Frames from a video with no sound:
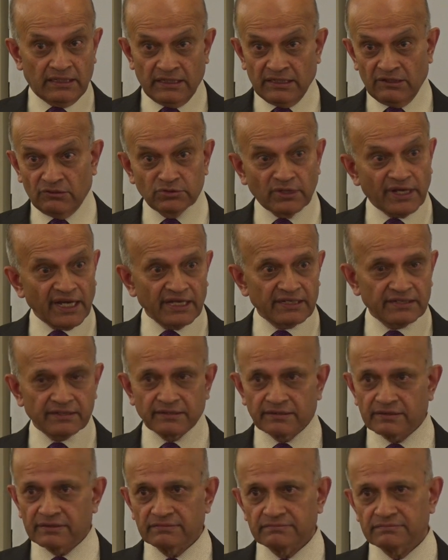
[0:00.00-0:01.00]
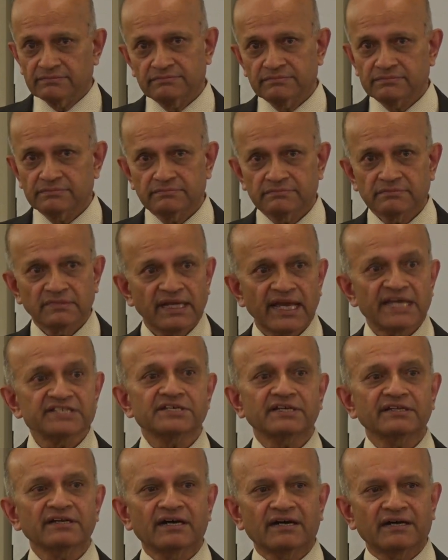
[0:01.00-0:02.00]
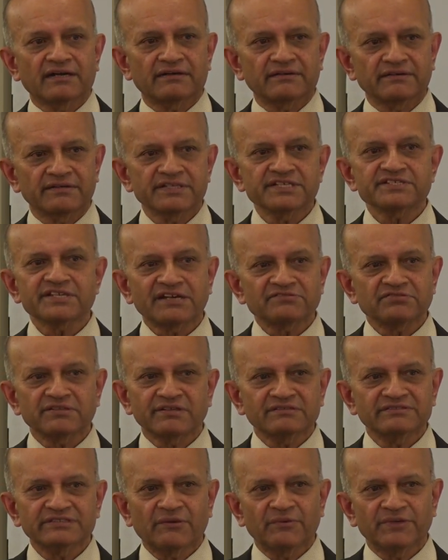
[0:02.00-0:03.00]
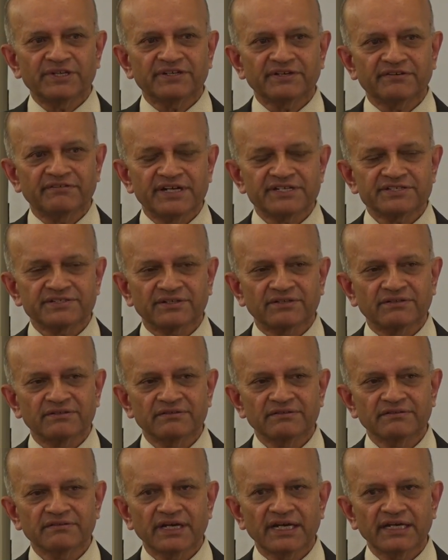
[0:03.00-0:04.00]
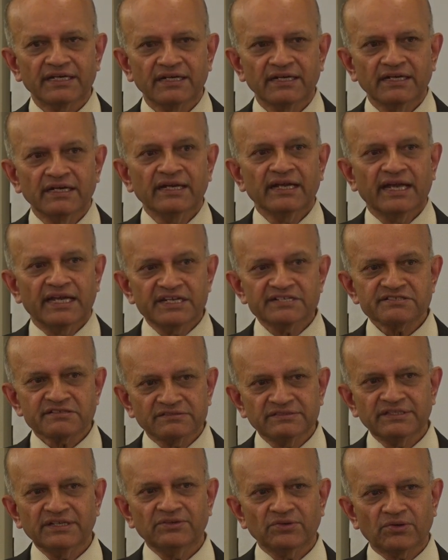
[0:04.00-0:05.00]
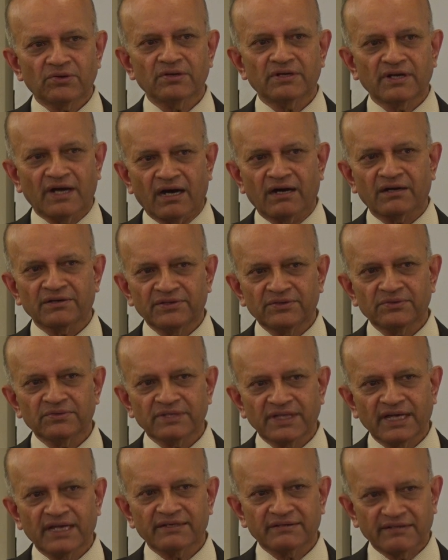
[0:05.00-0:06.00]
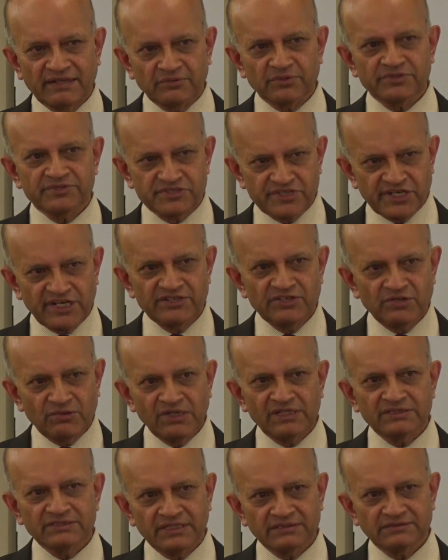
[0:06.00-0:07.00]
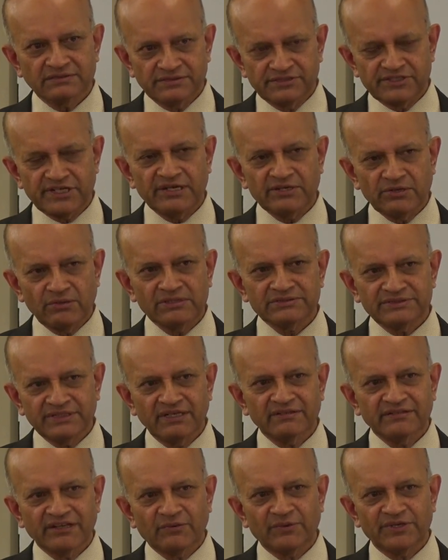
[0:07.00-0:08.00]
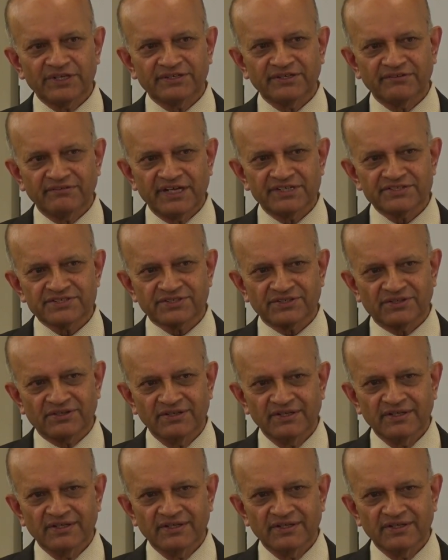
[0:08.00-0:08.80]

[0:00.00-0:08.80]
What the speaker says: You look at SLR, the statutory liquidity ratio, right? Initially, you could argue that it was genuinely a liquidity ratio.